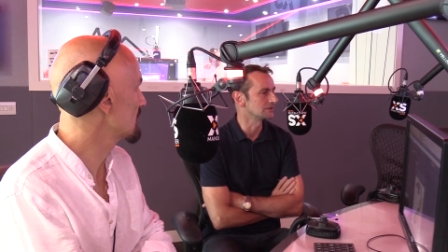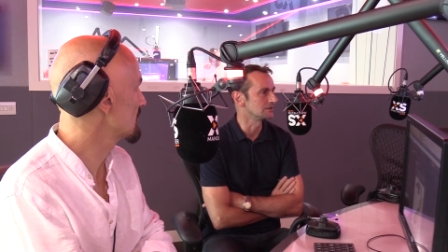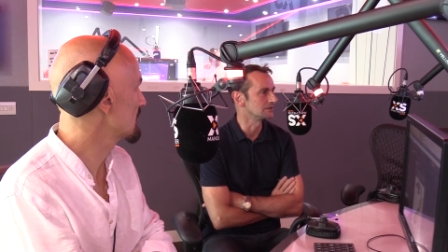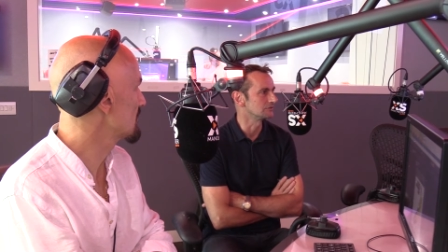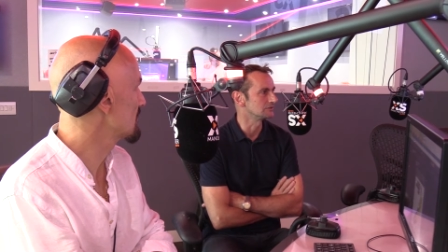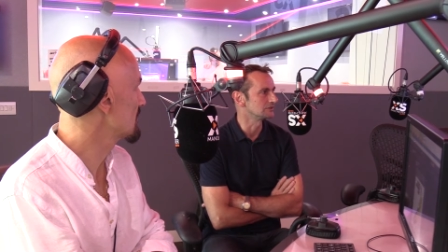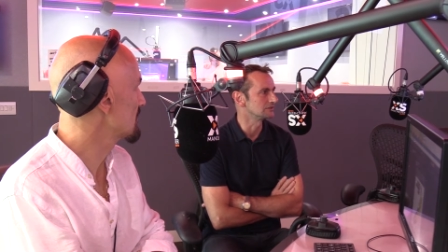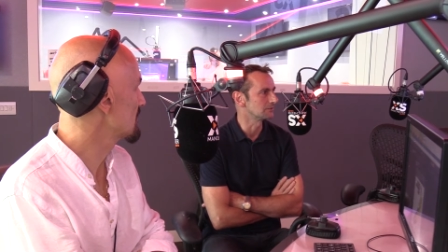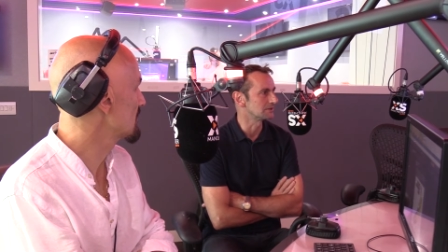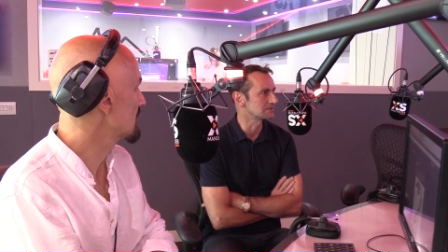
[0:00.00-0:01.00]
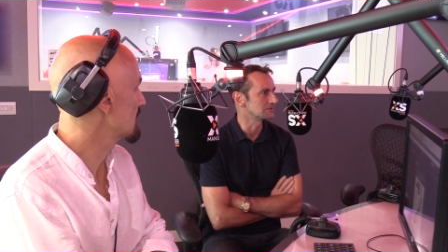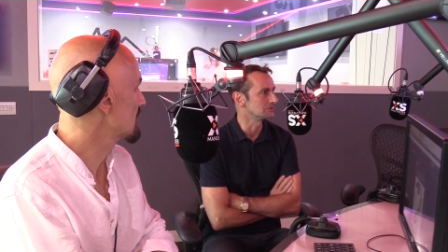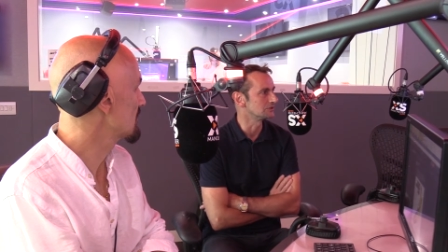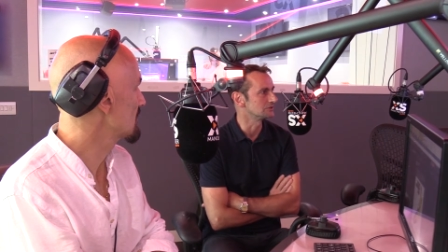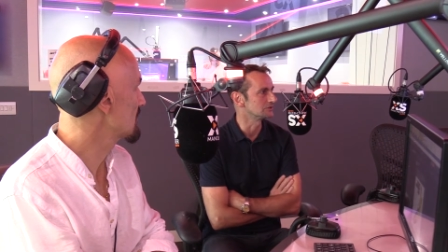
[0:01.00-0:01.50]
uh, over La Petite
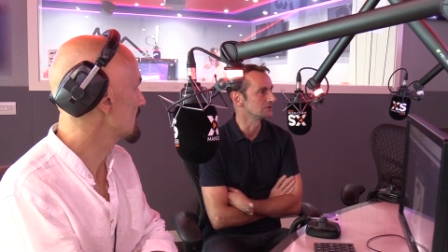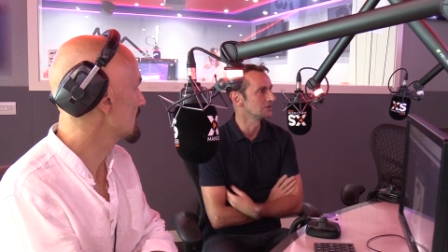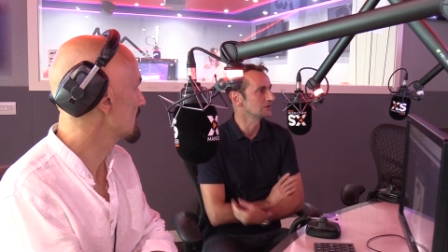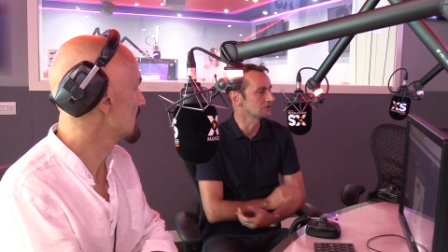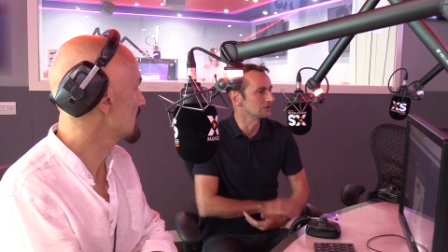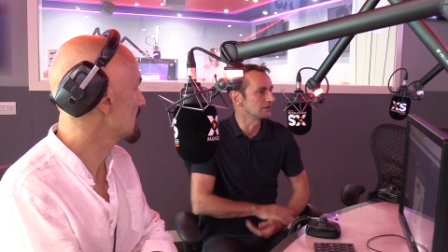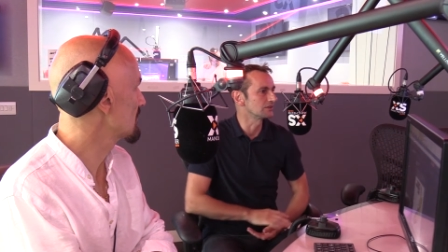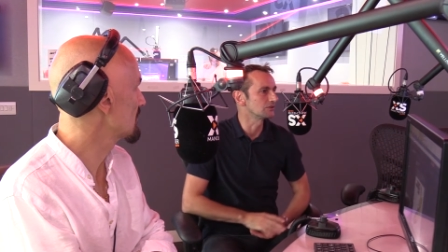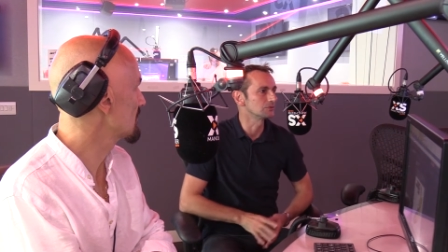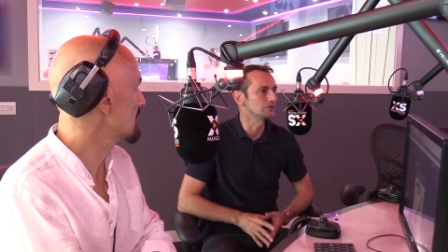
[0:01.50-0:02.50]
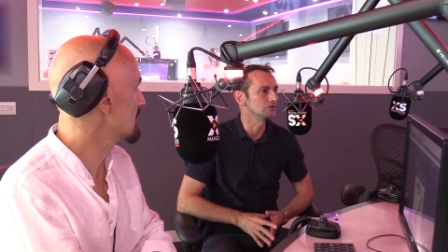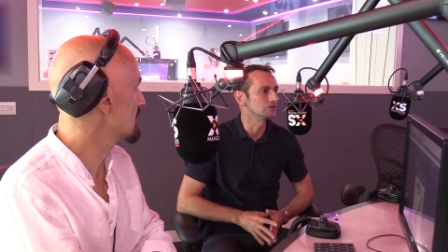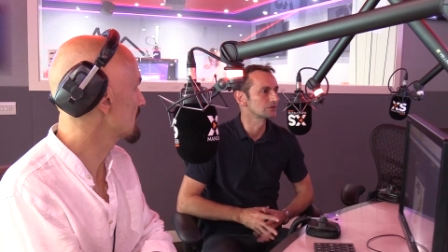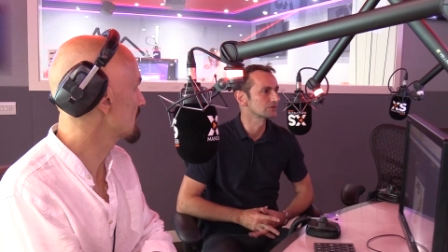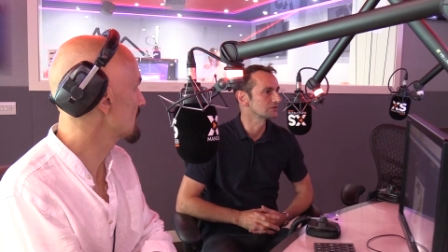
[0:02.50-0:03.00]
Mort and Girl at the End of the
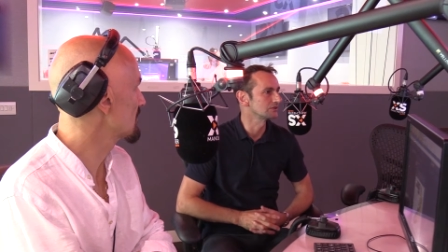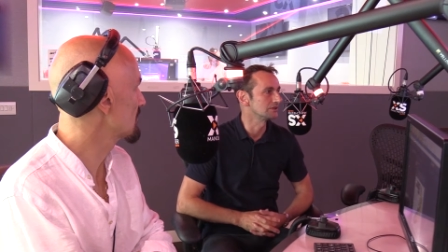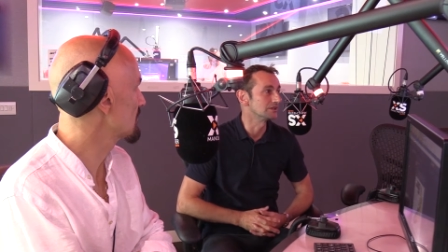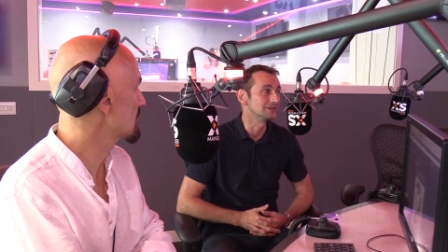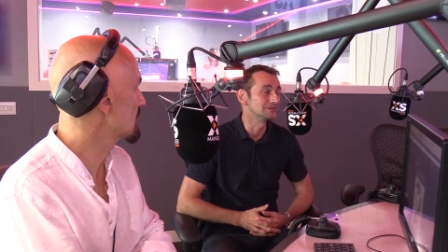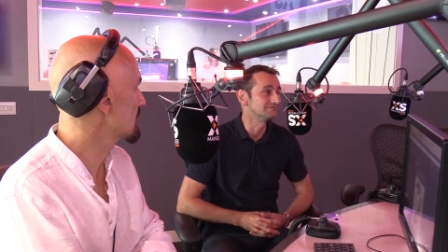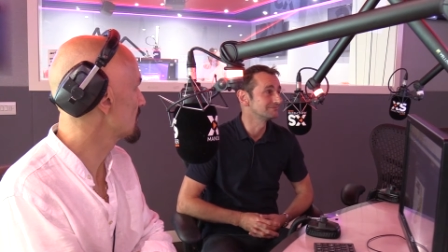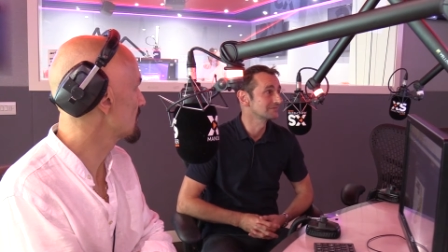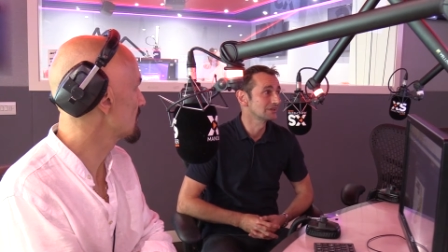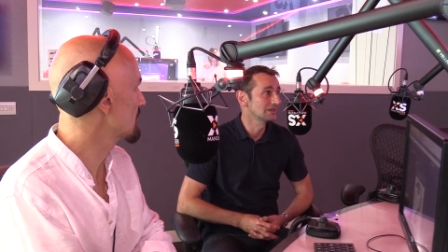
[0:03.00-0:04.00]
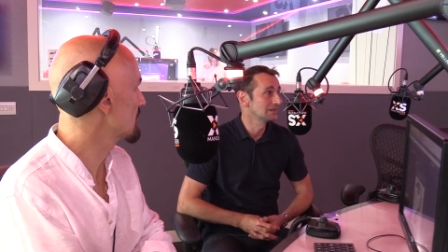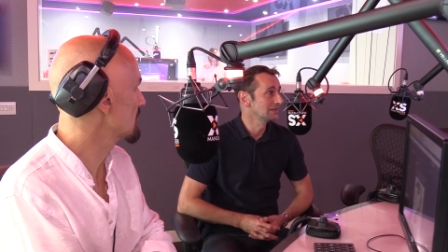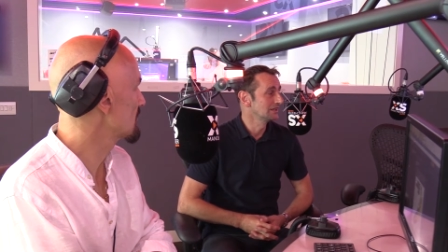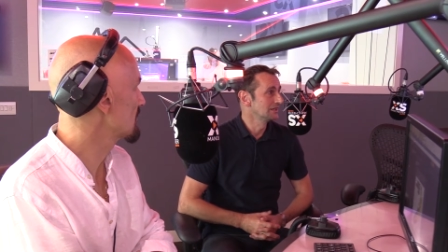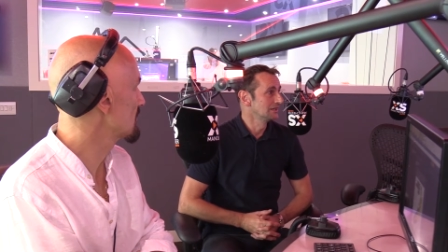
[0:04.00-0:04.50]
World. Um,
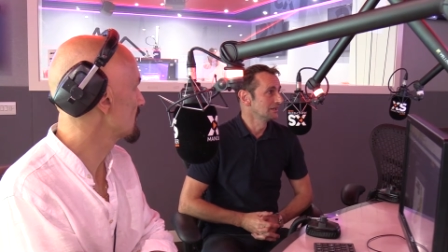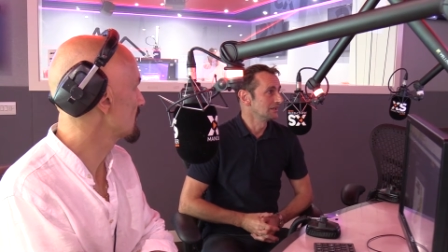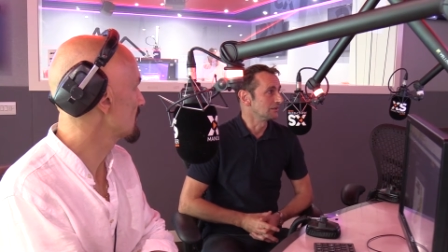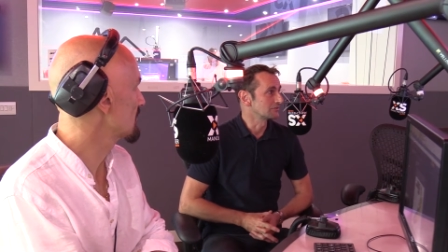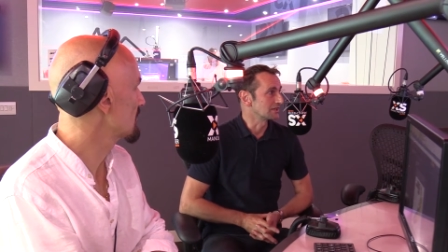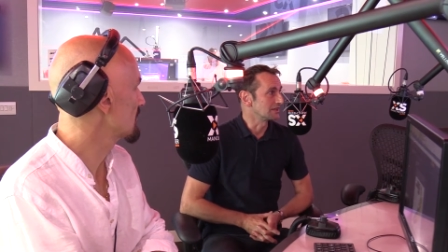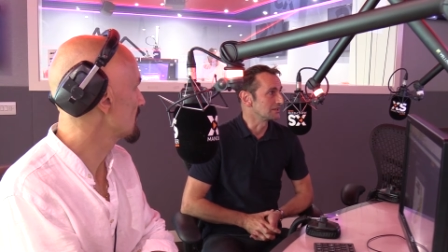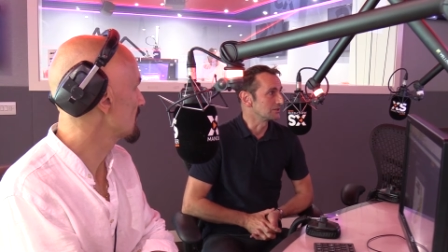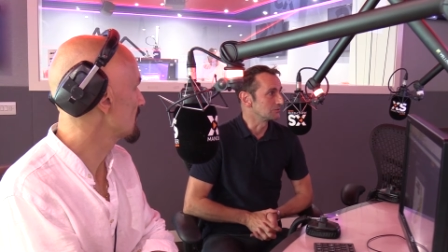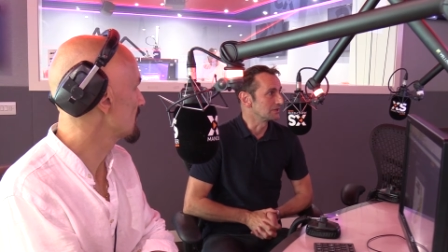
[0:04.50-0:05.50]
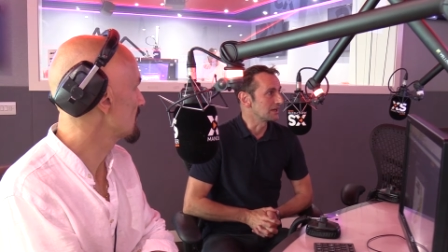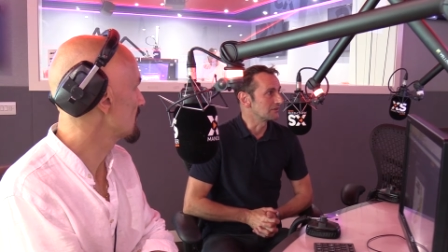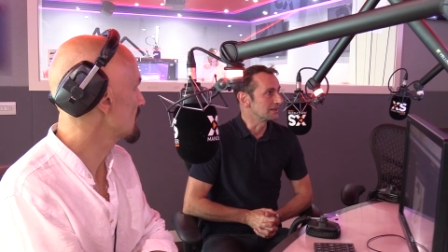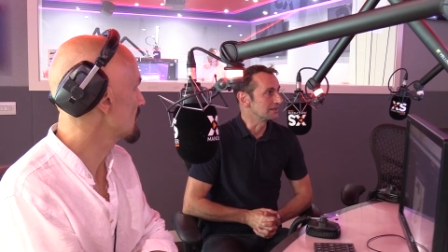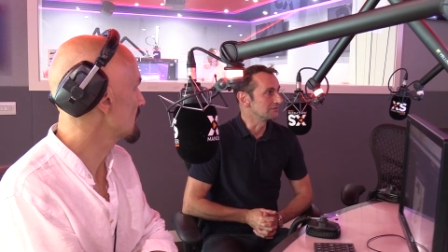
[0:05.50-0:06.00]
obviously, ended up with
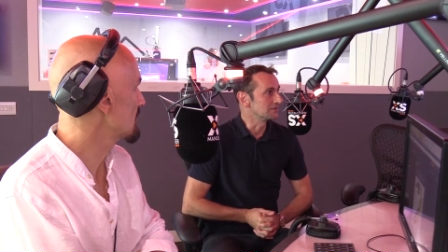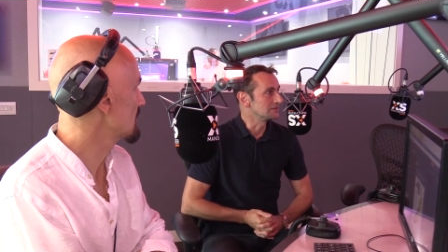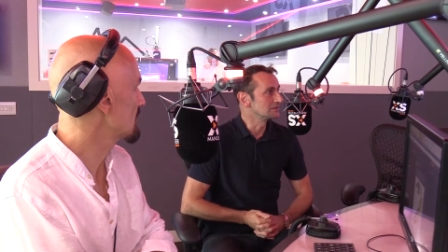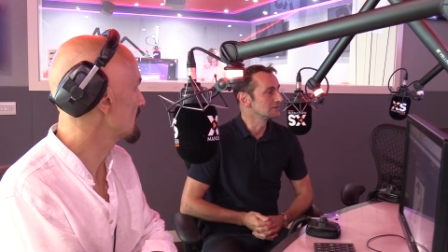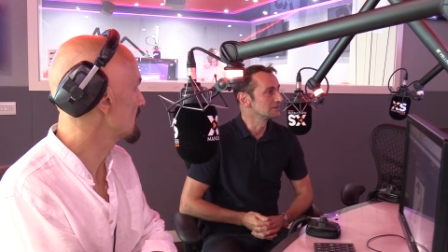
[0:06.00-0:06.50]
Larry leaving.